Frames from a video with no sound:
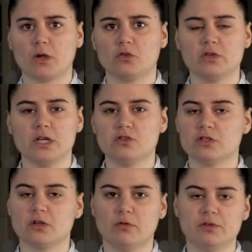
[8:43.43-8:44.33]
So yeah,
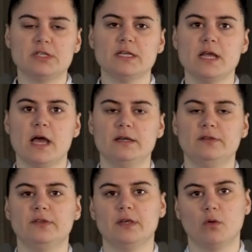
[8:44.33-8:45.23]
just obviously
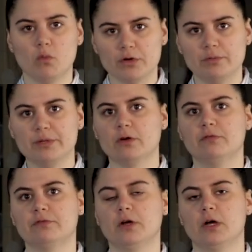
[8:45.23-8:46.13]
anything with a bit of